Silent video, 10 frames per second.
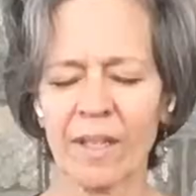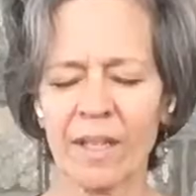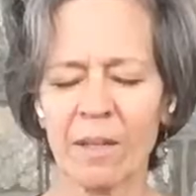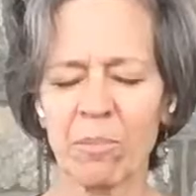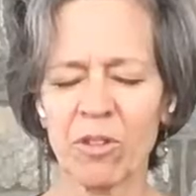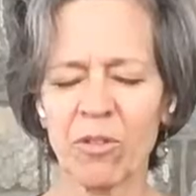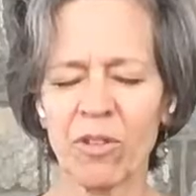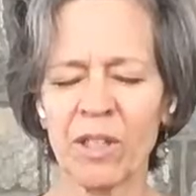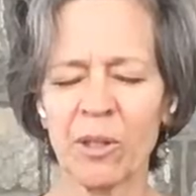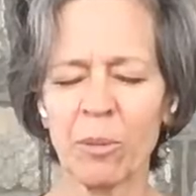Come to
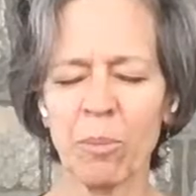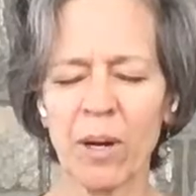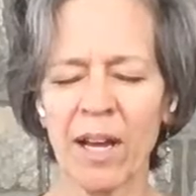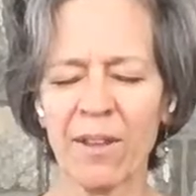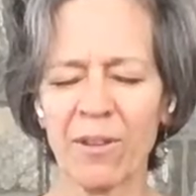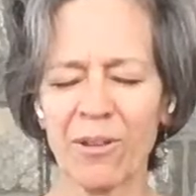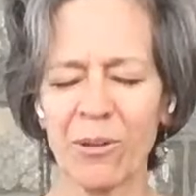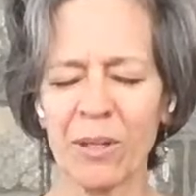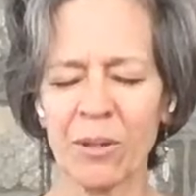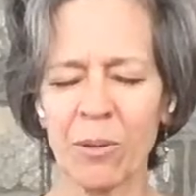feel your breath
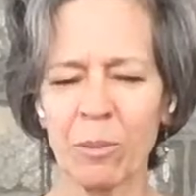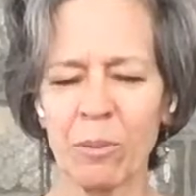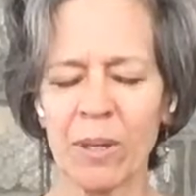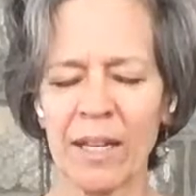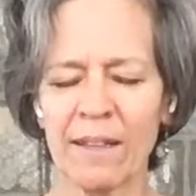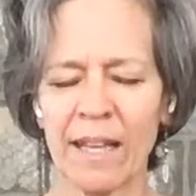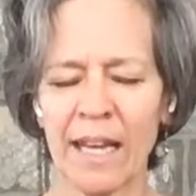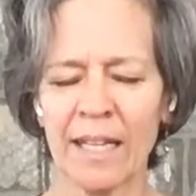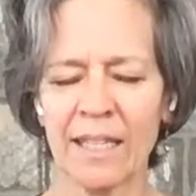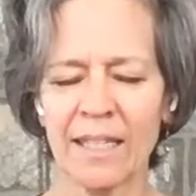to incorporate
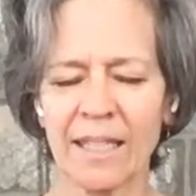that